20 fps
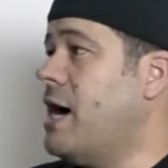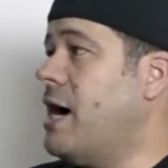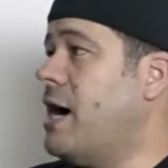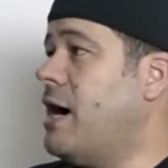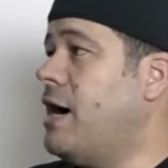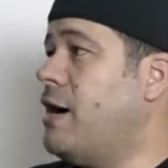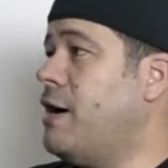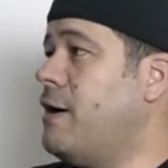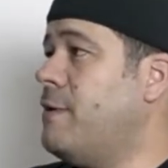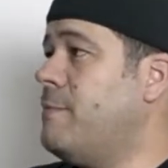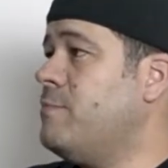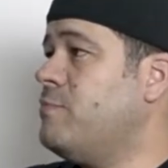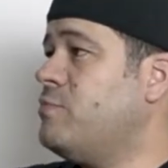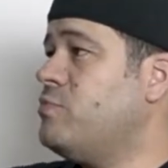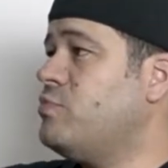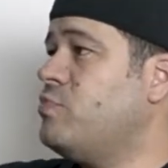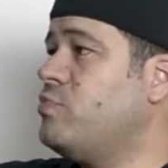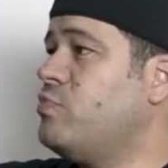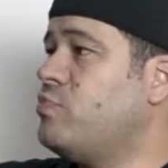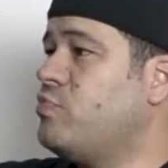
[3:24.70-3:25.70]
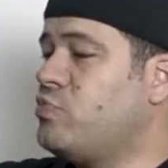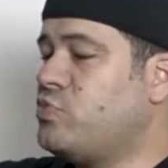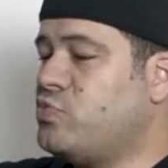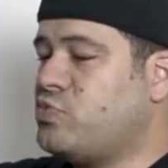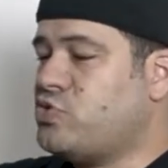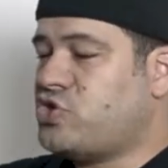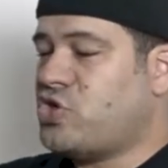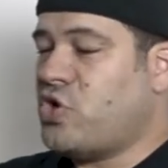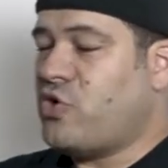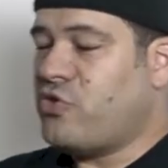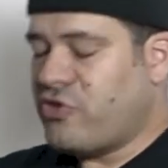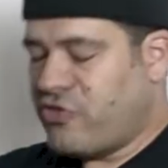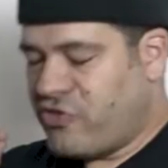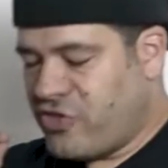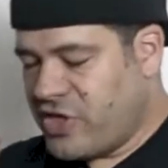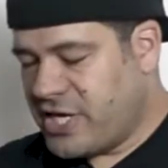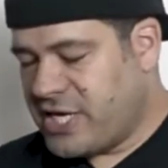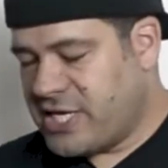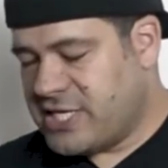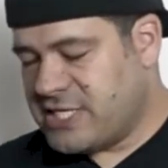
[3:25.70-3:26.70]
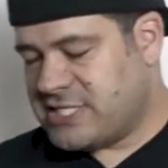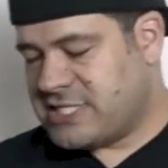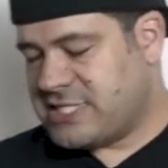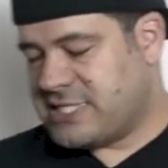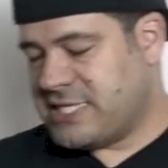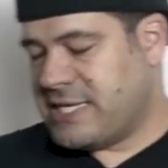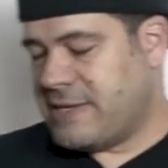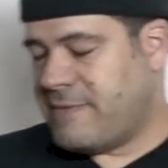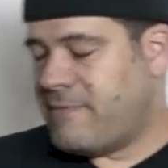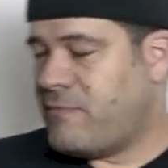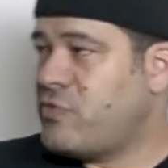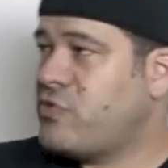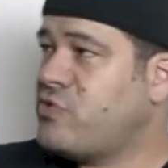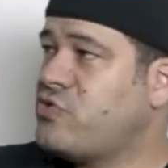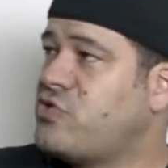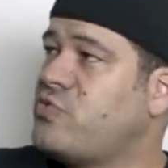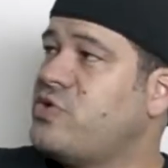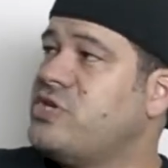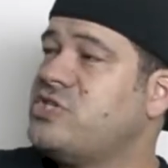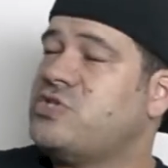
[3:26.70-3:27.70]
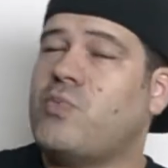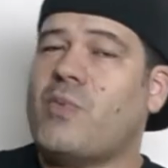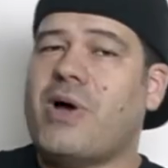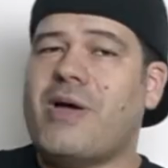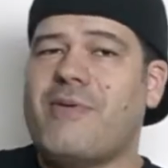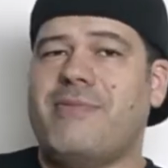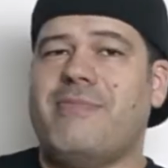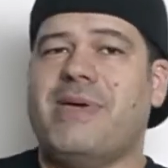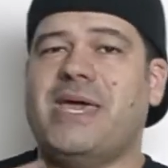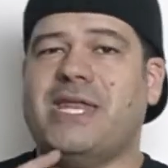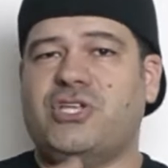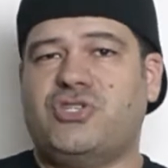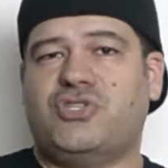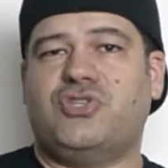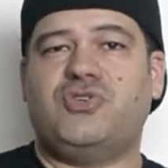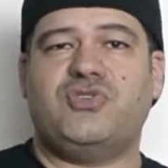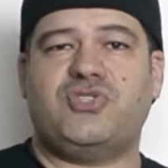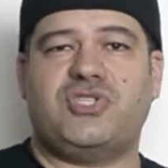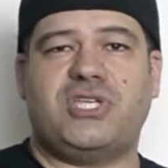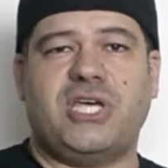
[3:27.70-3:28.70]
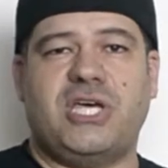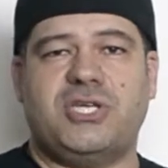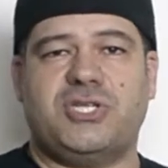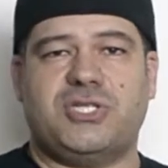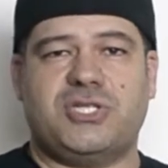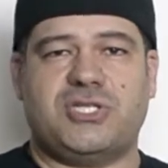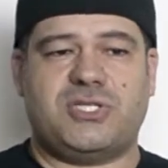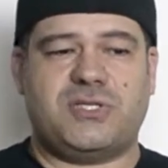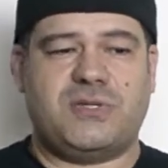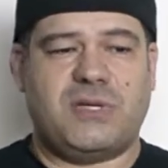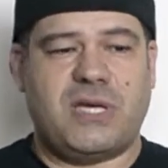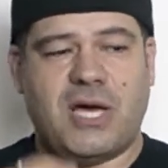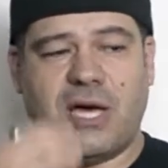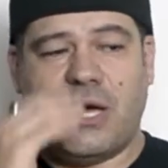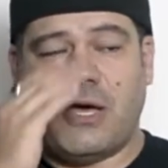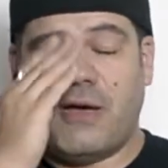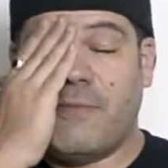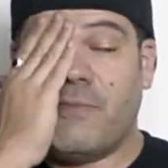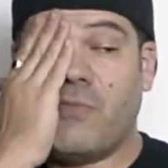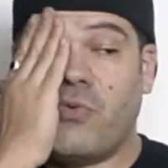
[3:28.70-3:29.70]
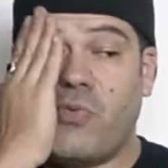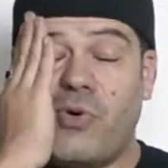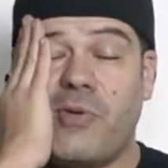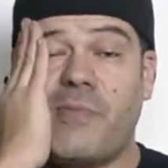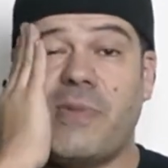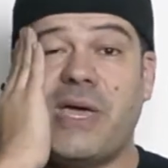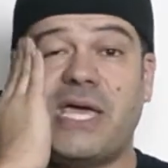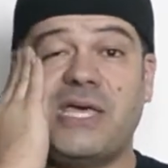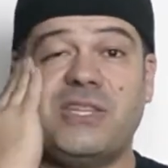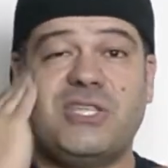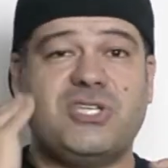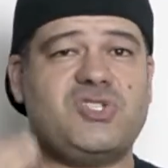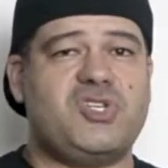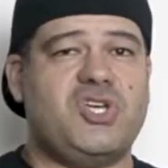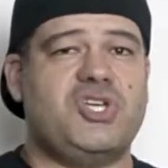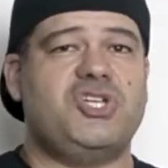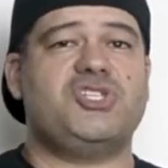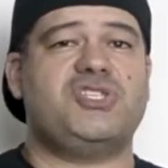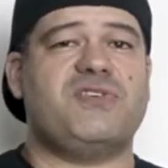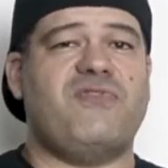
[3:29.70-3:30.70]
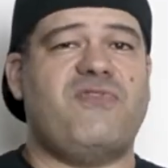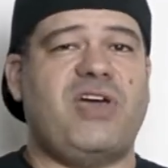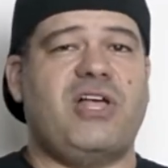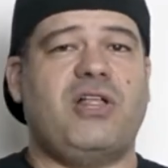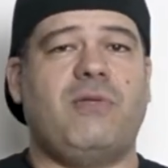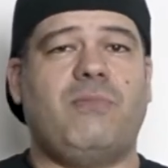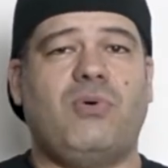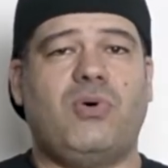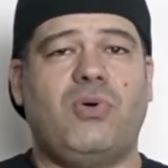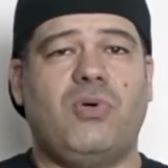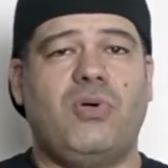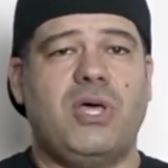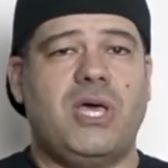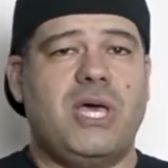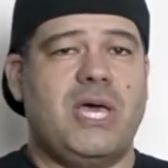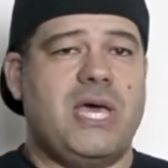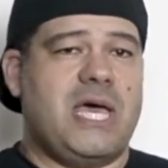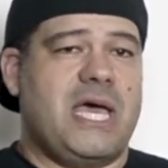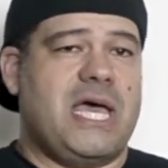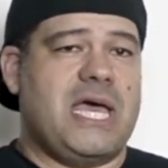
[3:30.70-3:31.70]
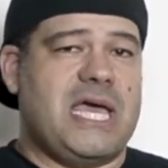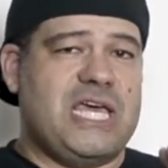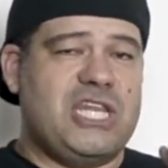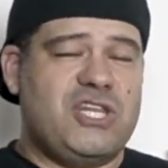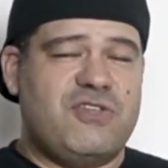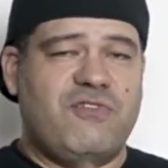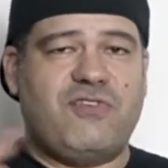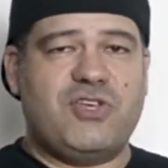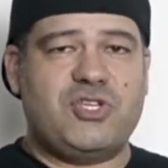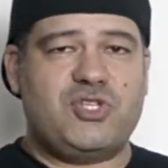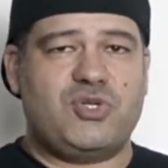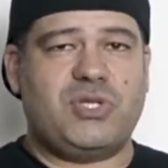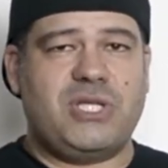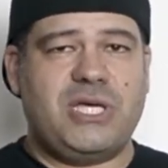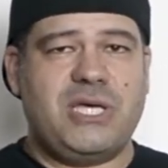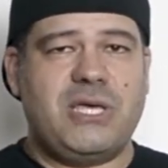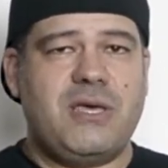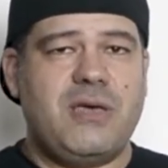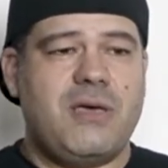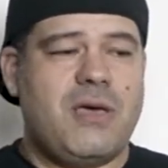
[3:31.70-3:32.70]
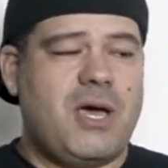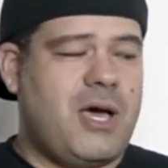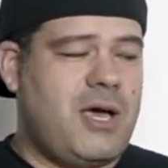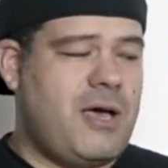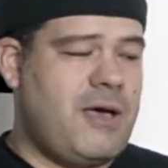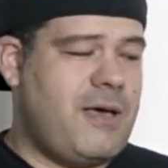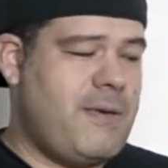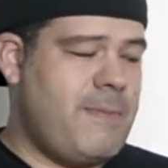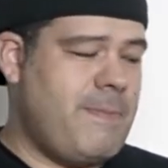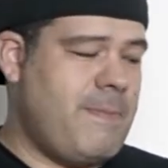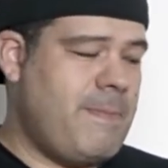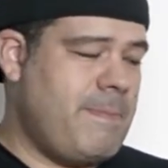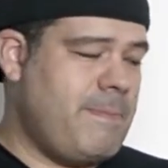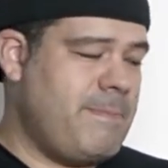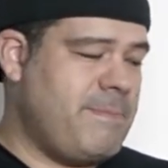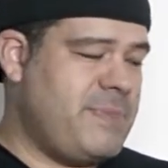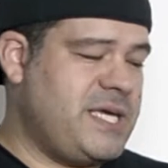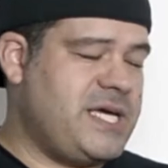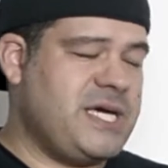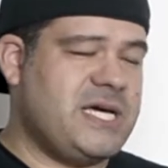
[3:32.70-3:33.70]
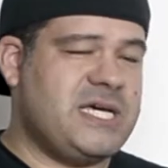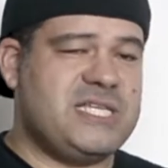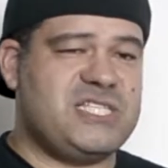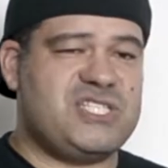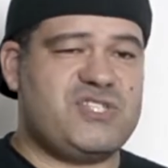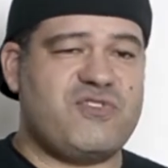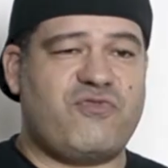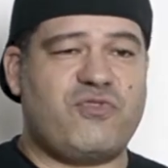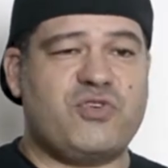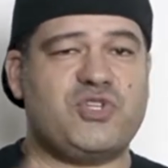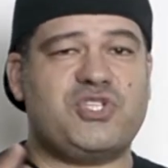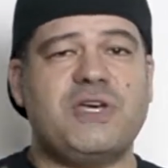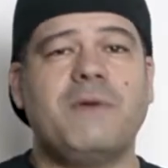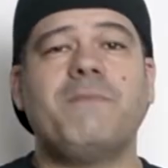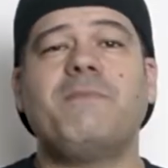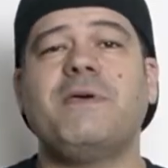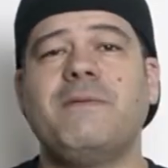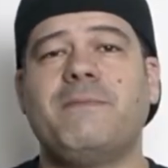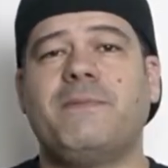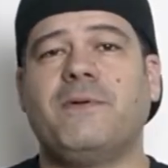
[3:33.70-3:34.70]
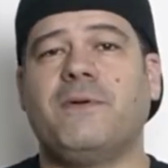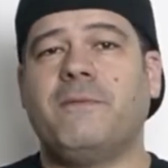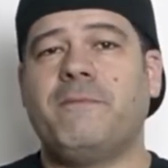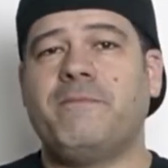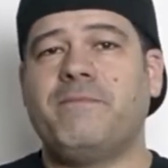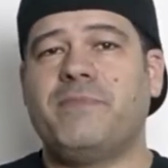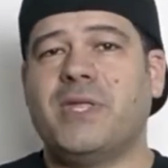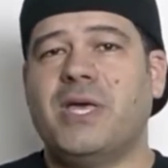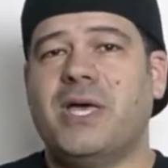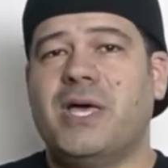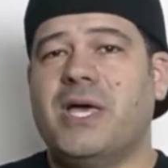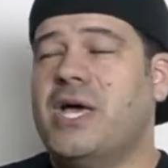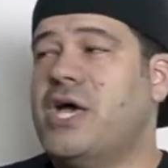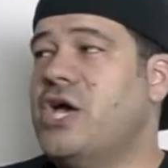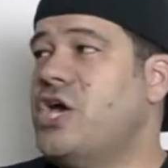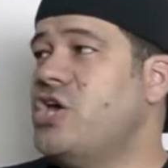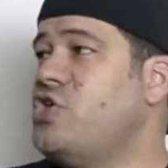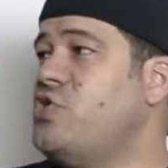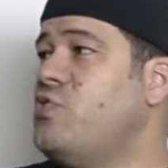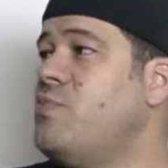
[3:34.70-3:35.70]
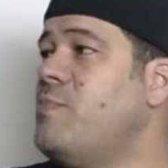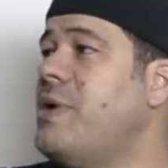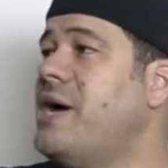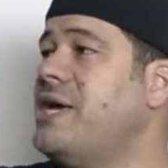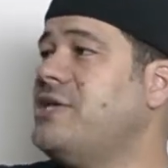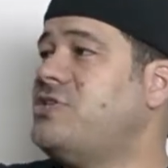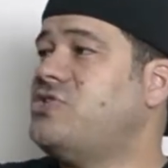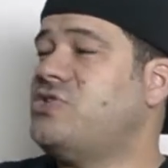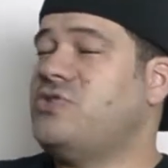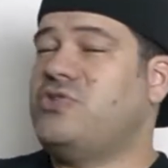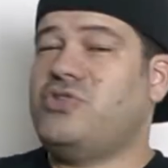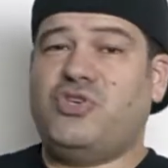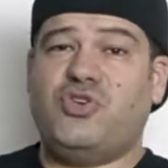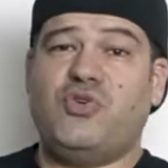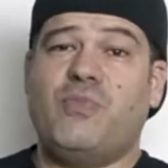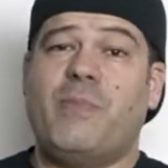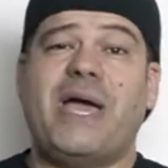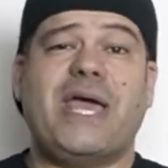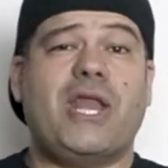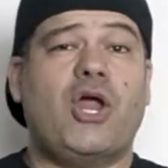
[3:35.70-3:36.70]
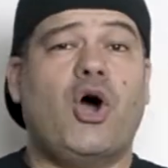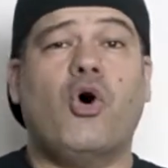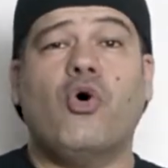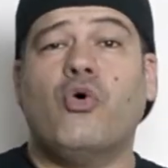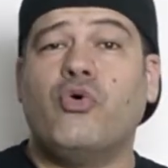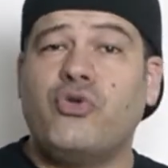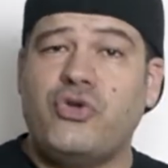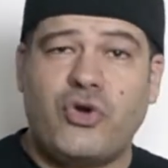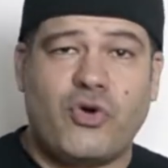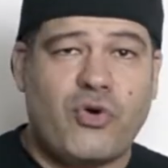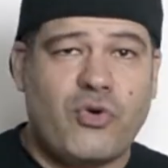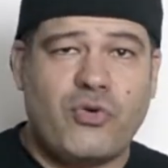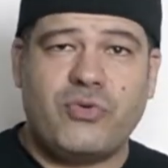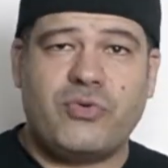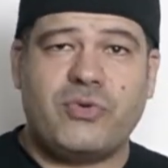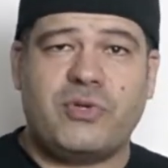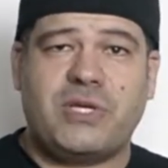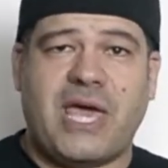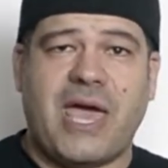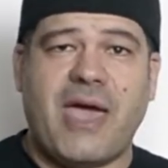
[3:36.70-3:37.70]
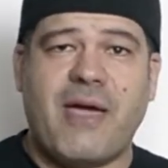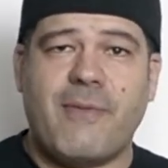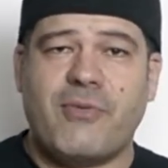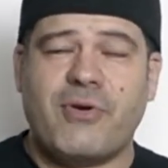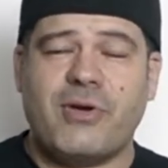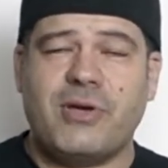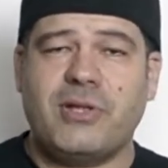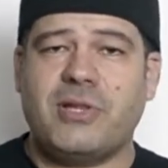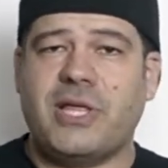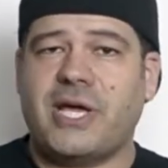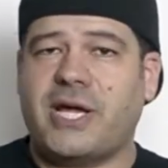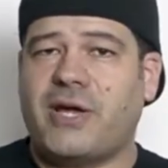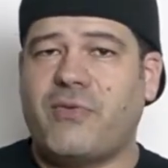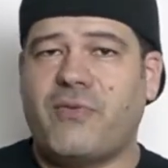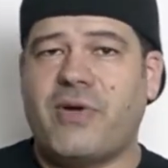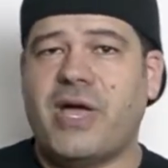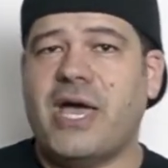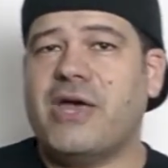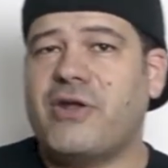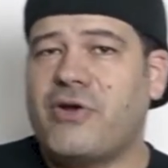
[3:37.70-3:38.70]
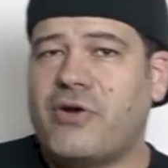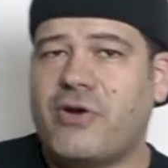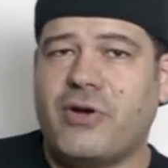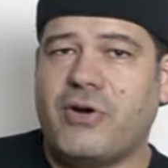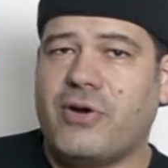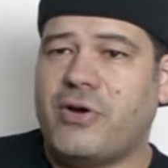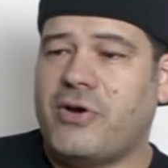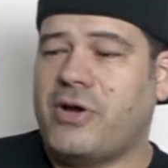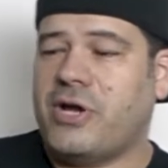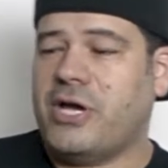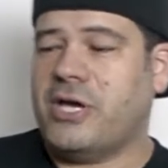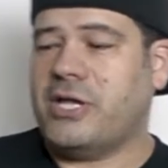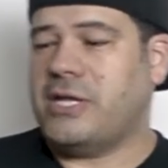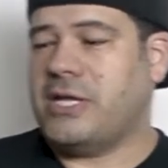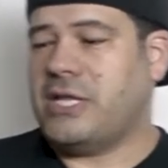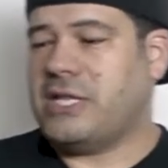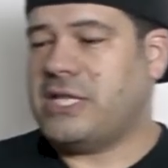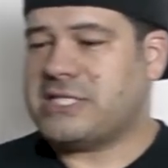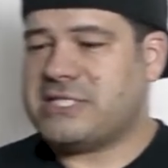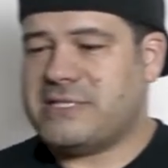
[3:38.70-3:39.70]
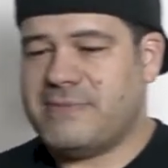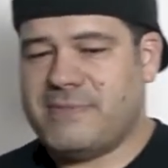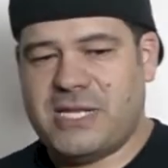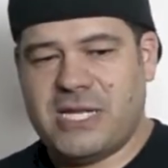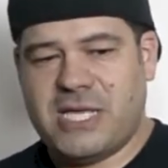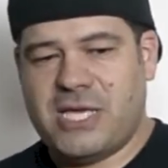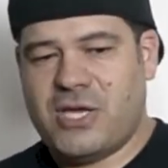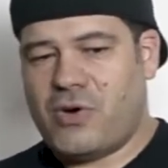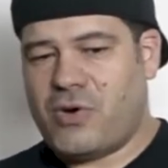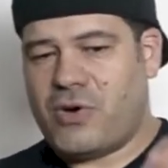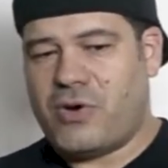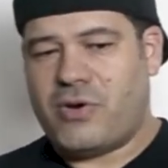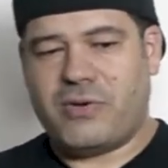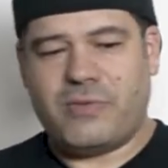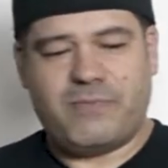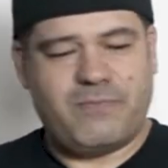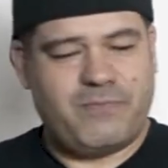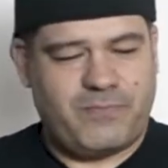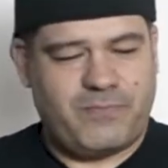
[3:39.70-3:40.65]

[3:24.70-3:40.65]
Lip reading: So the thing is, the reason why we made it two stages, we're making the stages available individually because for some people, you might own your own camera like a Red or an Alexa Mini or